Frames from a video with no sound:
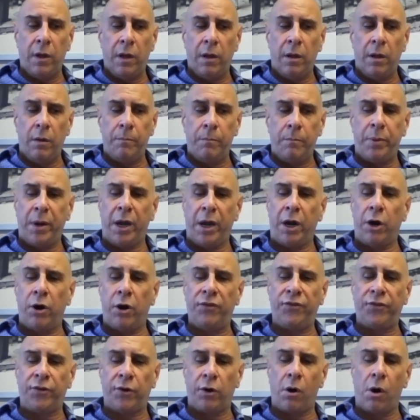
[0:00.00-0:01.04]

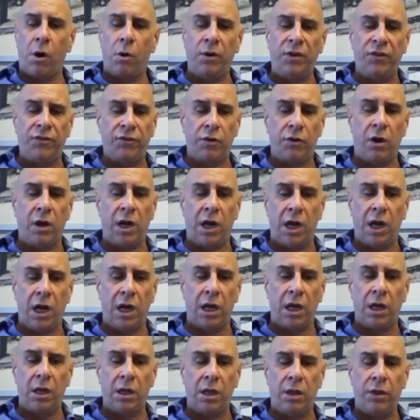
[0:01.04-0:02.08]
parents are always
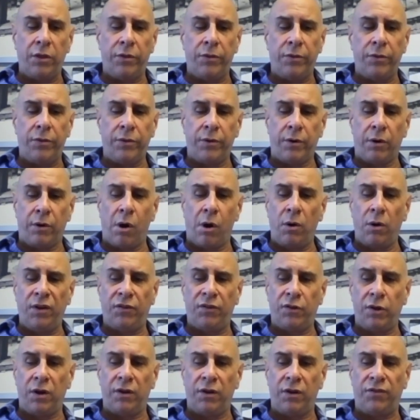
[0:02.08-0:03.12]
gonna
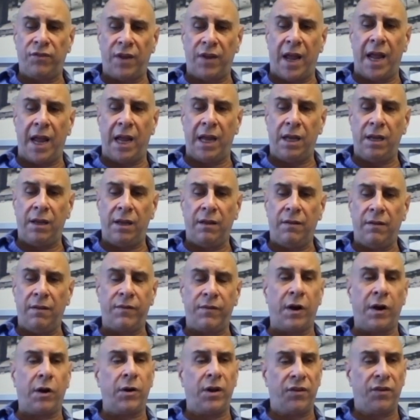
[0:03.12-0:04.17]
say
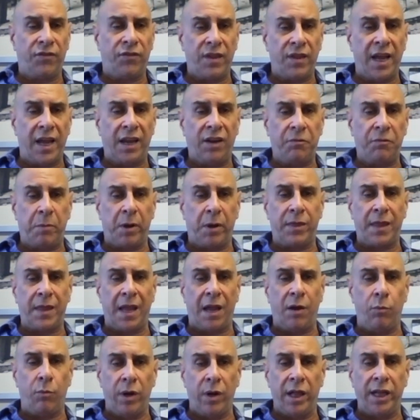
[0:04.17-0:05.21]
various things, but they
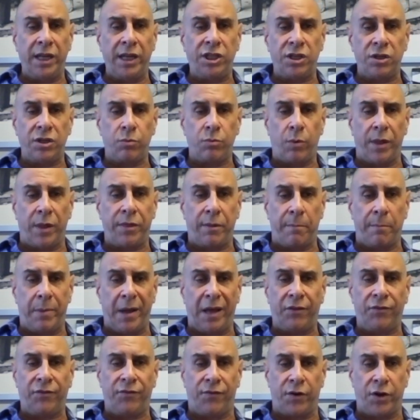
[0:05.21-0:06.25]
really just want the
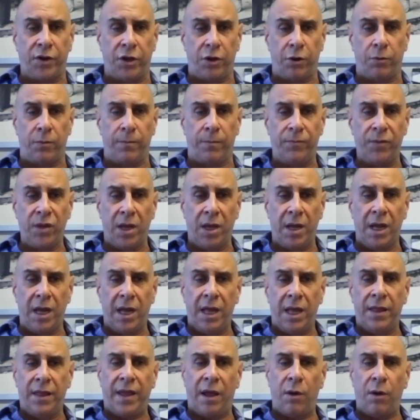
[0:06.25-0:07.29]
best for you.
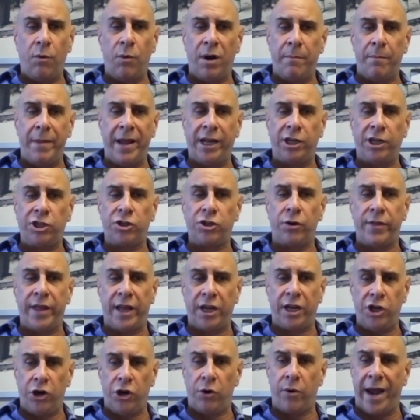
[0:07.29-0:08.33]
They want to make sure
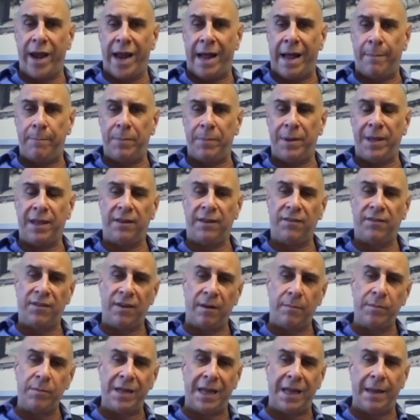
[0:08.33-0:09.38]
that you're happy, and
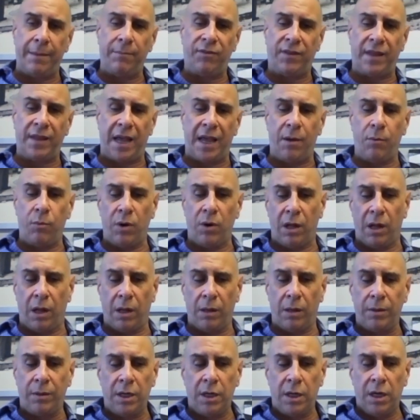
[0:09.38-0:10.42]
sometimes
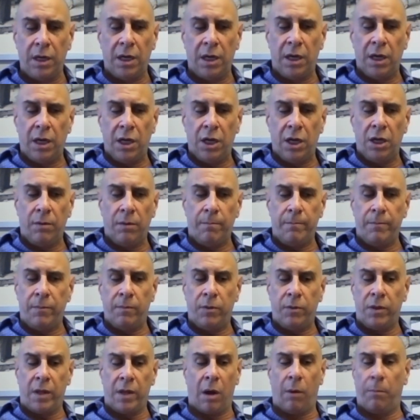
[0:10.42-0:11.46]
they'll
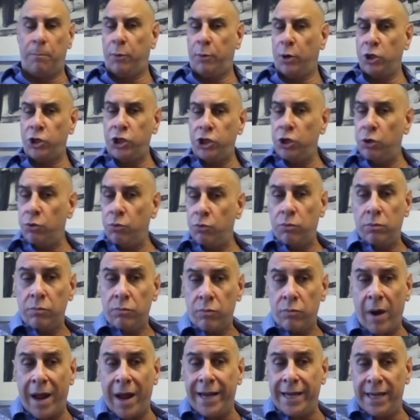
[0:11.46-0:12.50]
push you
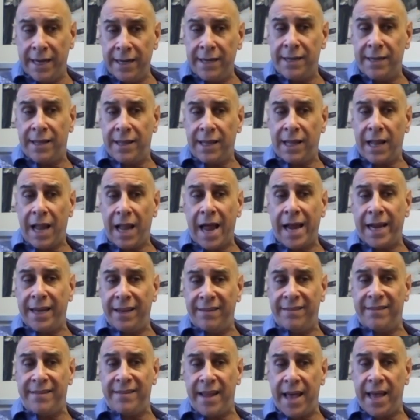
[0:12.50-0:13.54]
right into the
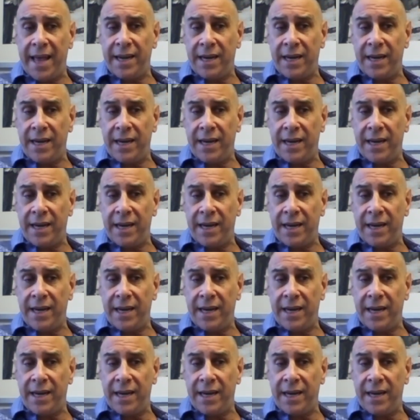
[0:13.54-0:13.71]
lion's den, and